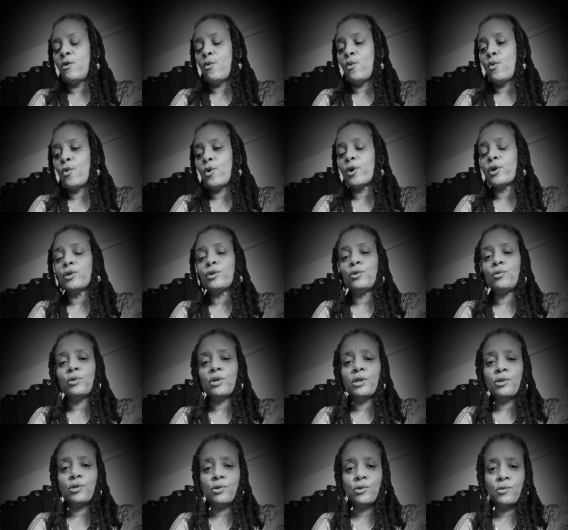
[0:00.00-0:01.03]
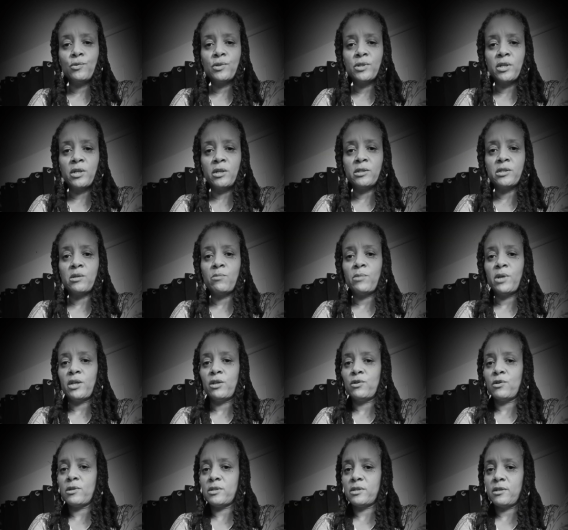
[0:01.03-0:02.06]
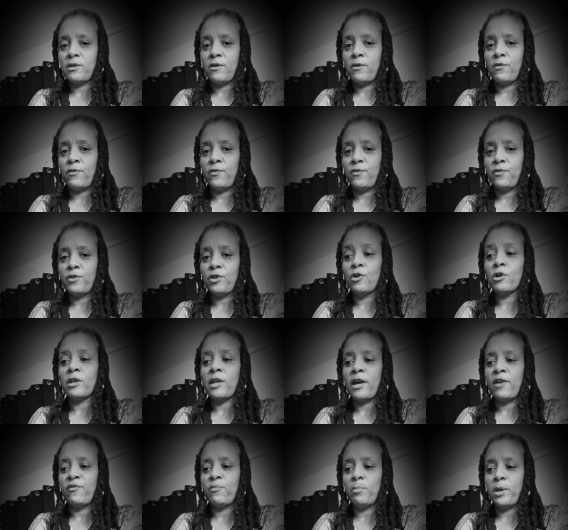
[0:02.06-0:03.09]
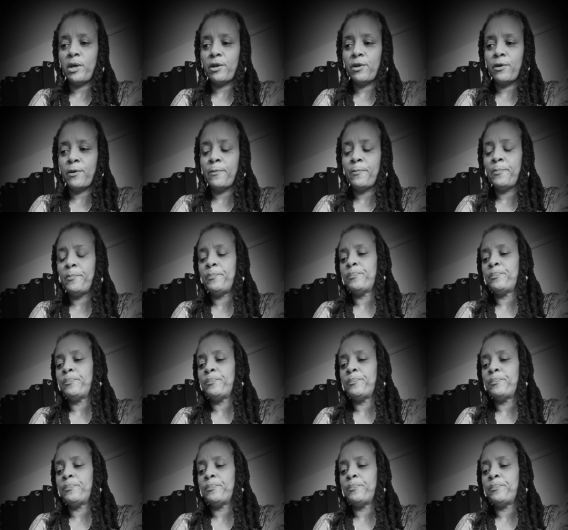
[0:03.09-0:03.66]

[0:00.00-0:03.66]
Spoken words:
or you can use it to make your life better.